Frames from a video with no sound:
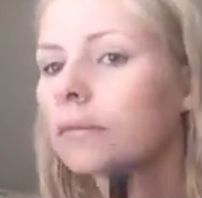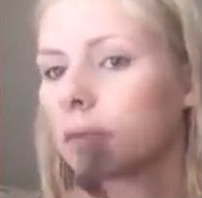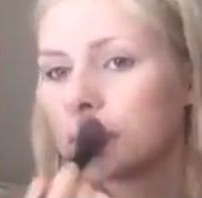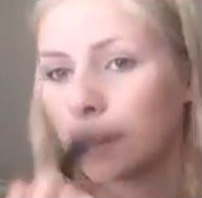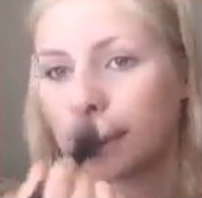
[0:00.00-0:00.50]

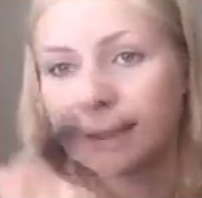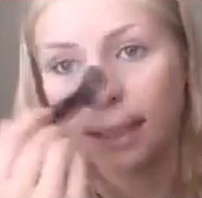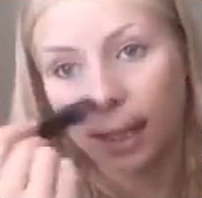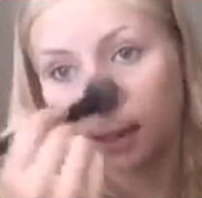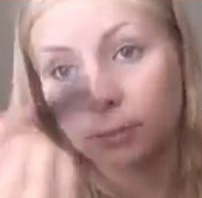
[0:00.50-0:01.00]
So once
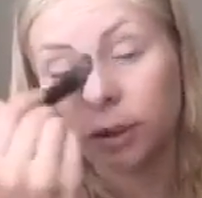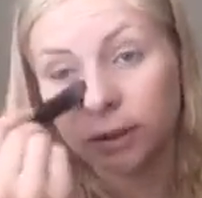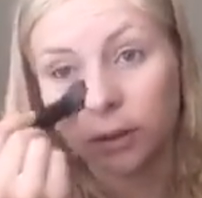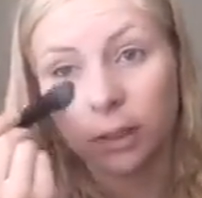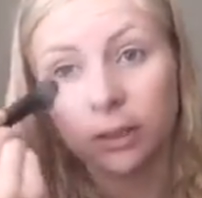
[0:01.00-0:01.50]
again, I'm
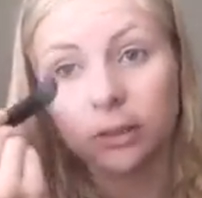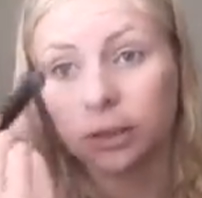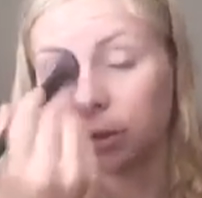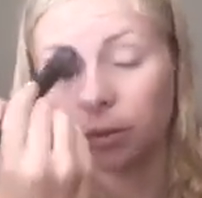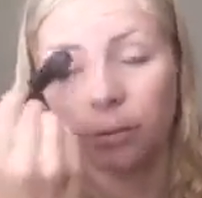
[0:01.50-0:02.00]
just going
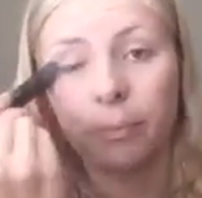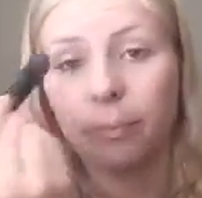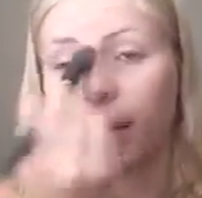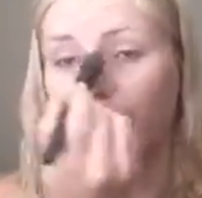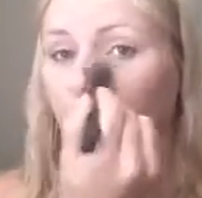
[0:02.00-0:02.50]
to
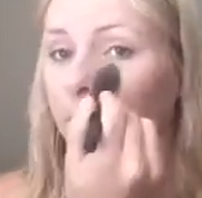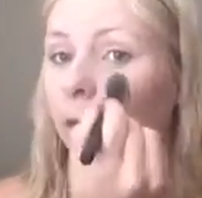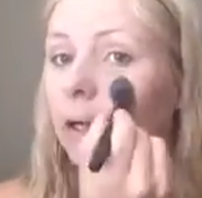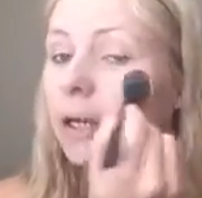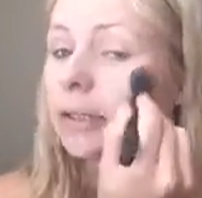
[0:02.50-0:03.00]
pat the
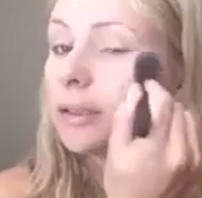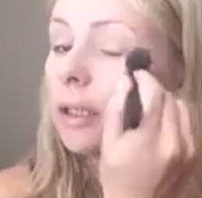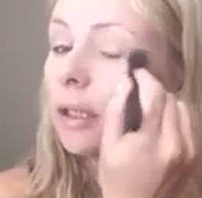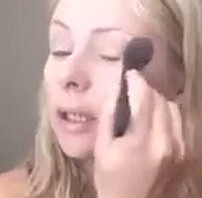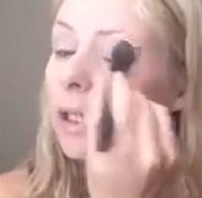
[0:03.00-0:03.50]
product
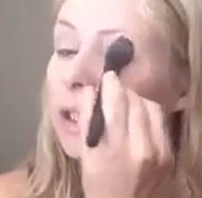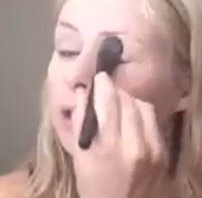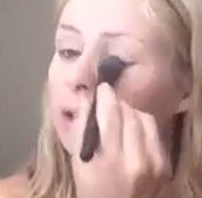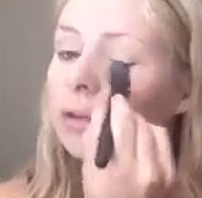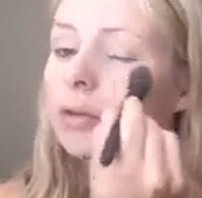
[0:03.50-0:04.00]

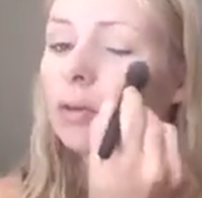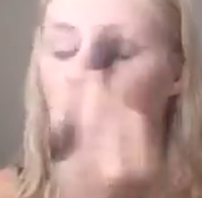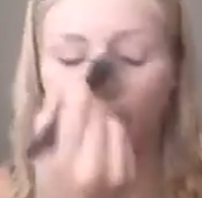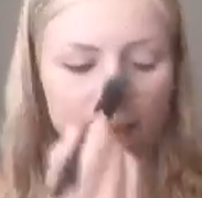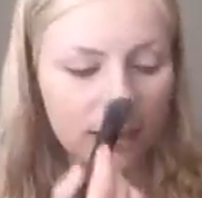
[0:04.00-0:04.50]
into
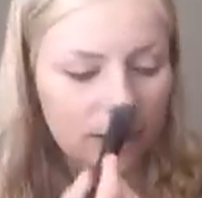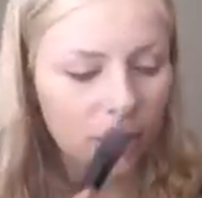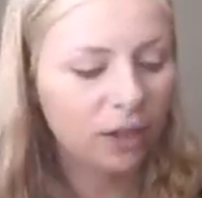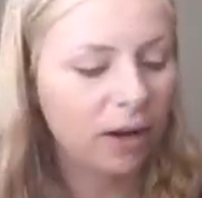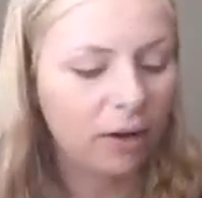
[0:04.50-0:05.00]
that
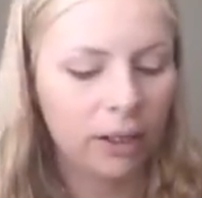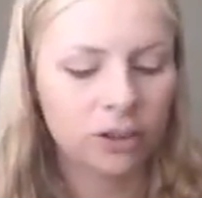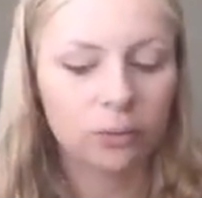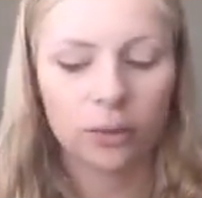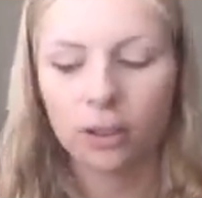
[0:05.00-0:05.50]
T-zone area.
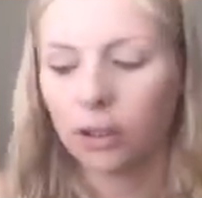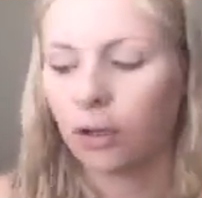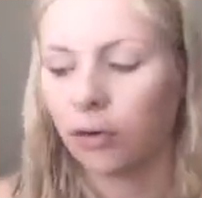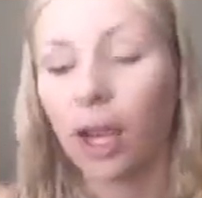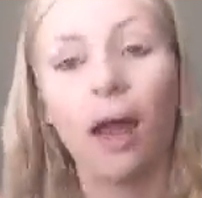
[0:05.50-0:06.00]
It's really going
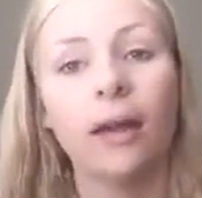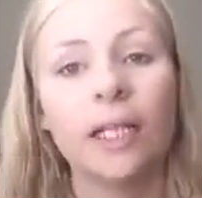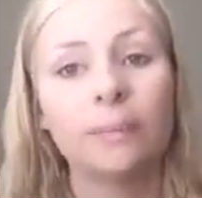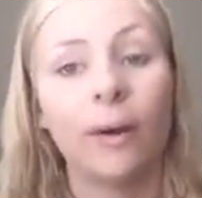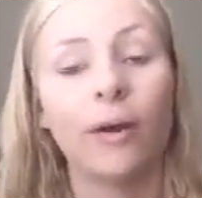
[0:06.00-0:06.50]
to create a
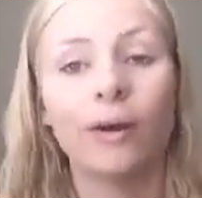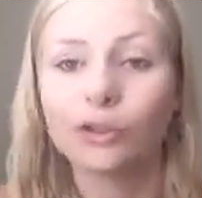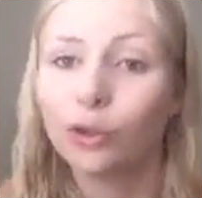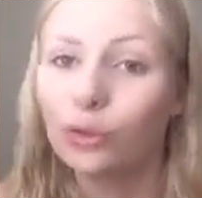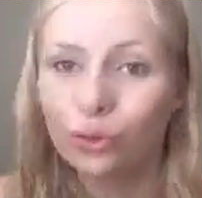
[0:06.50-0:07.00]
nice barrier
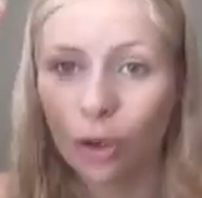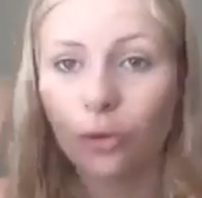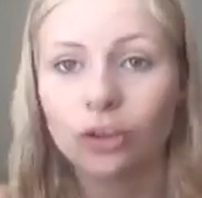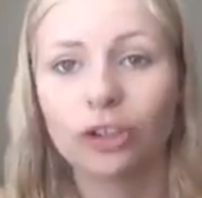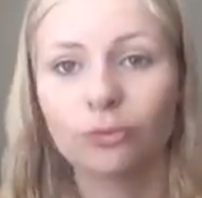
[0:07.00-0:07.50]
so you
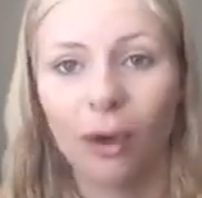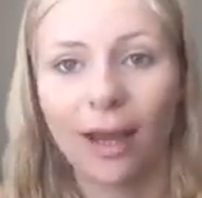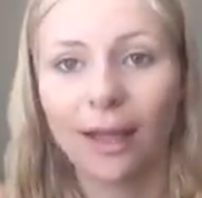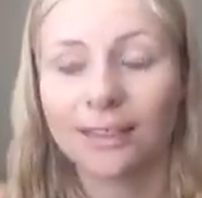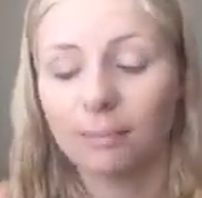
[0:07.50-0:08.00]
don't
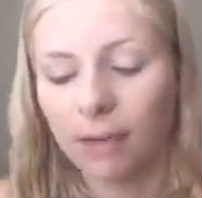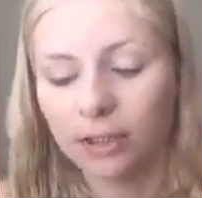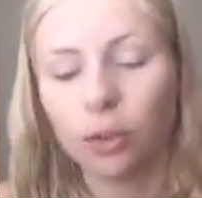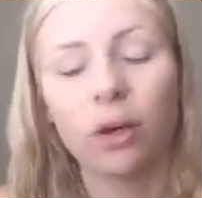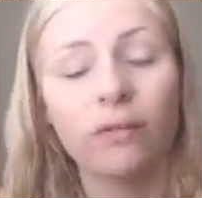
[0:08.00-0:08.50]
sweat as
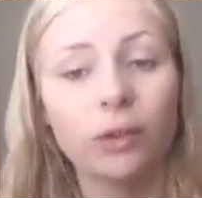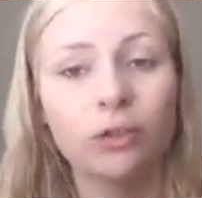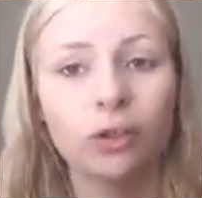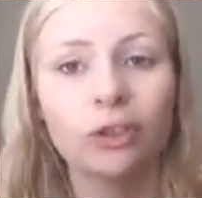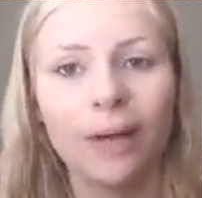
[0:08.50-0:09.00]
much, or if you
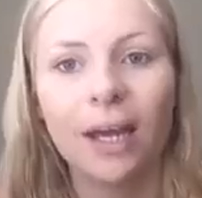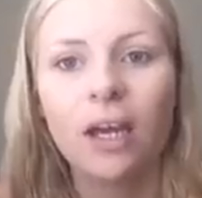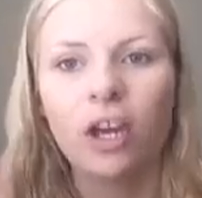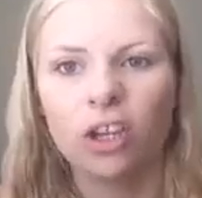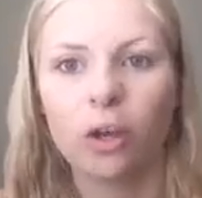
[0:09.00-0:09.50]
do
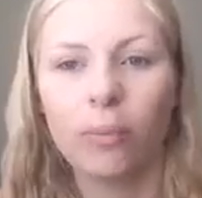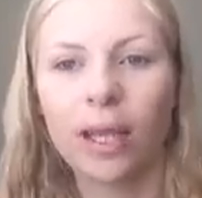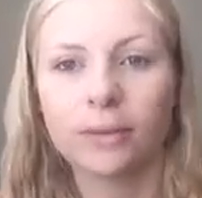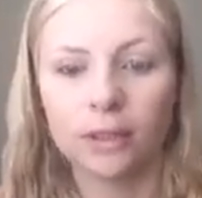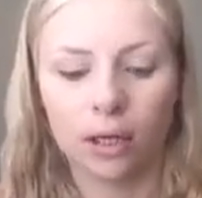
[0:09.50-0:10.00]
sweat, your
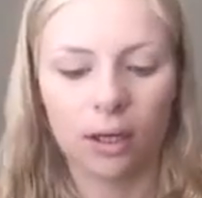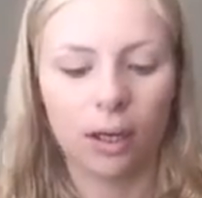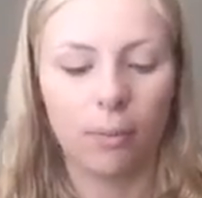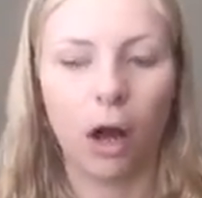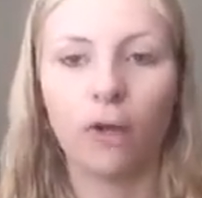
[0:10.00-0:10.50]
makeup's not going to
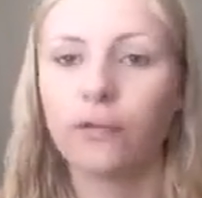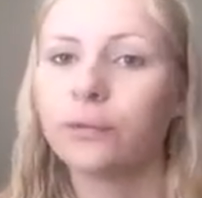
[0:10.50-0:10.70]
come off.